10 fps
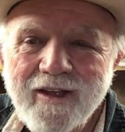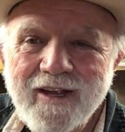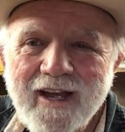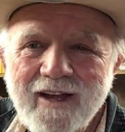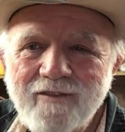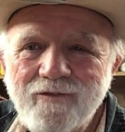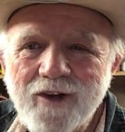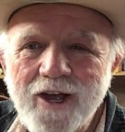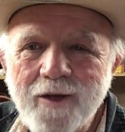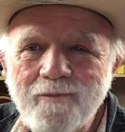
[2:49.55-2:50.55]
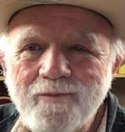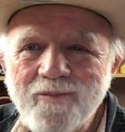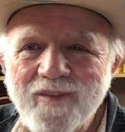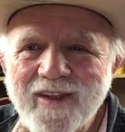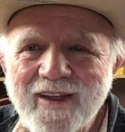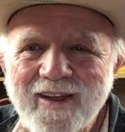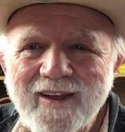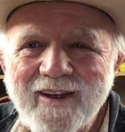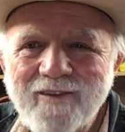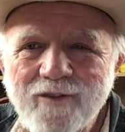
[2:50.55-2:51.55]
Yeah, from
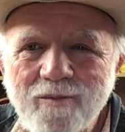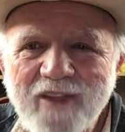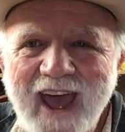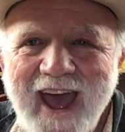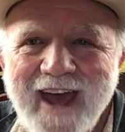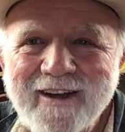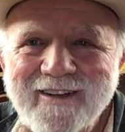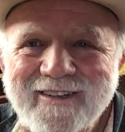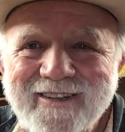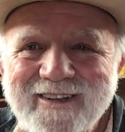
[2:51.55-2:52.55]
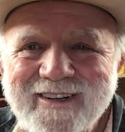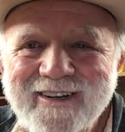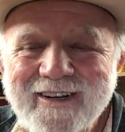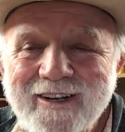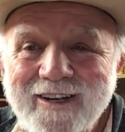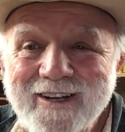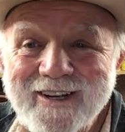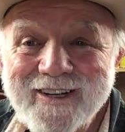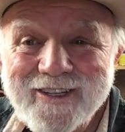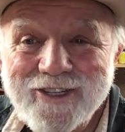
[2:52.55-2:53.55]
from that
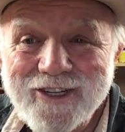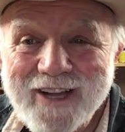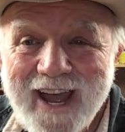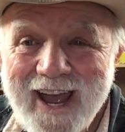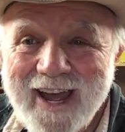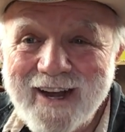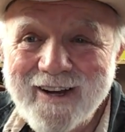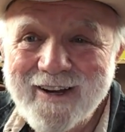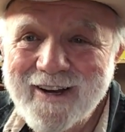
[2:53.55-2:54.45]
to that.